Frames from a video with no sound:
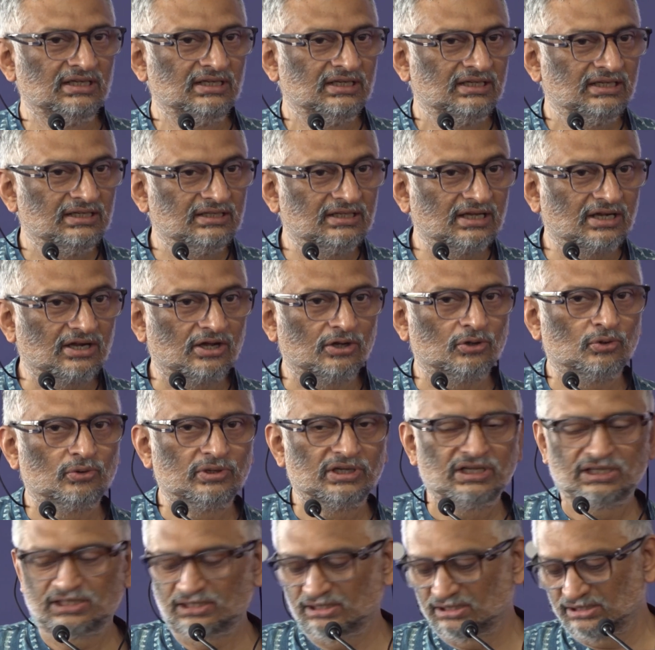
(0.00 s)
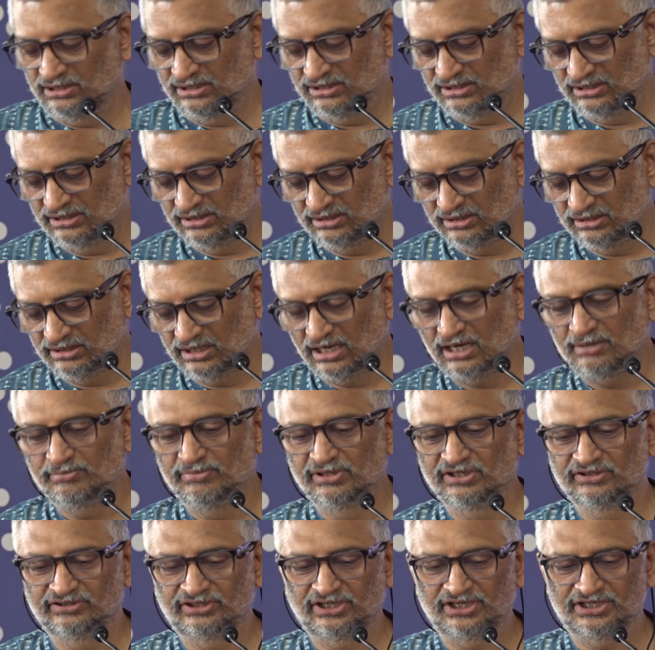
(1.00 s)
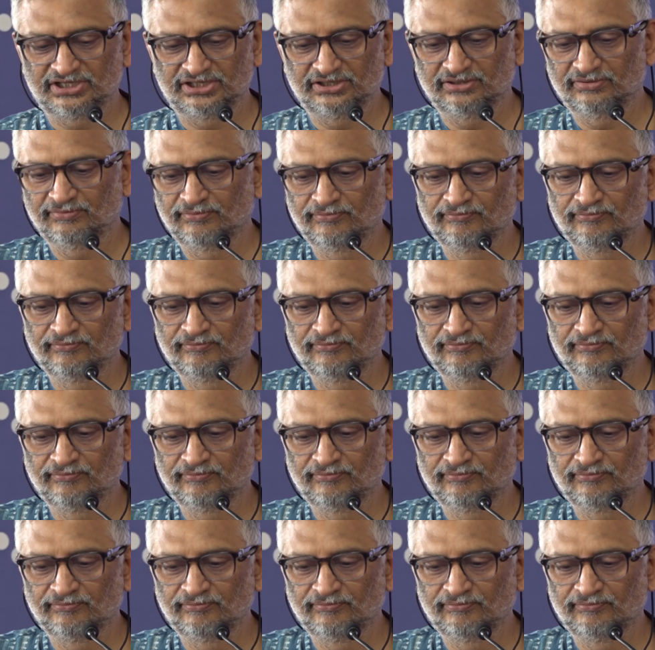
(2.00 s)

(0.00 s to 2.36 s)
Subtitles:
in the colonial administration.